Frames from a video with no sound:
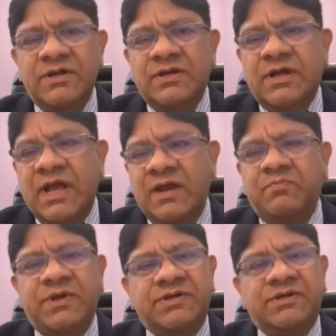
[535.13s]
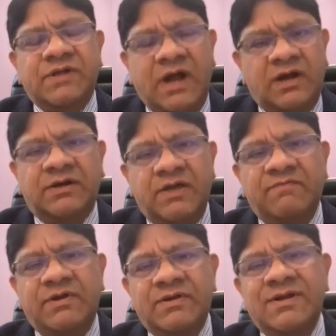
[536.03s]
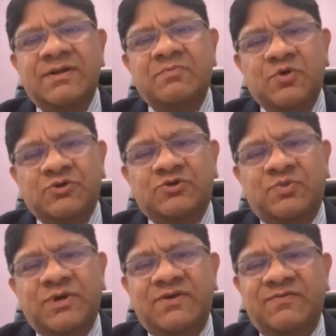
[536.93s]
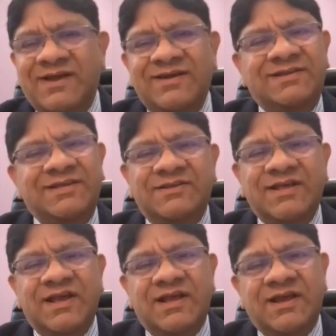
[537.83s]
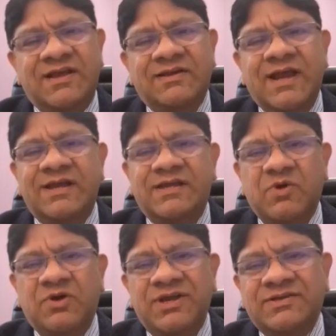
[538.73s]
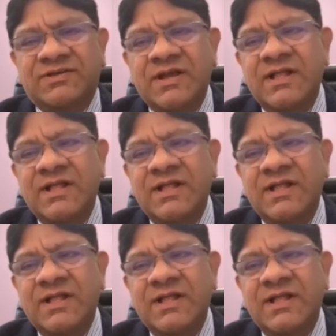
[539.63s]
and patients are given post-operative analgesia and antibiotics.